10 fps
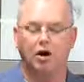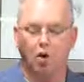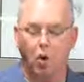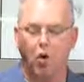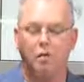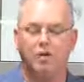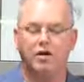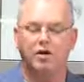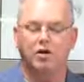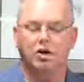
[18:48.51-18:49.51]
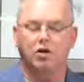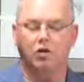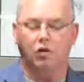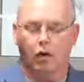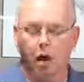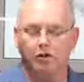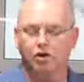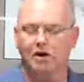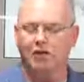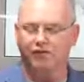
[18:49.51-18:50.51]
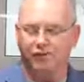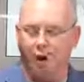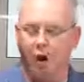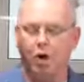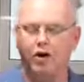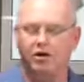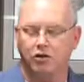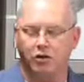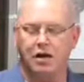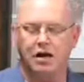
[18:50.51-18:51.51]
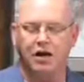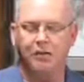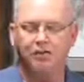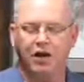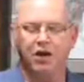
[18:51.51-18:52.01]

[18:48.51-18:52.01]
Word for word: uh, corporate corruption and fraud and greed.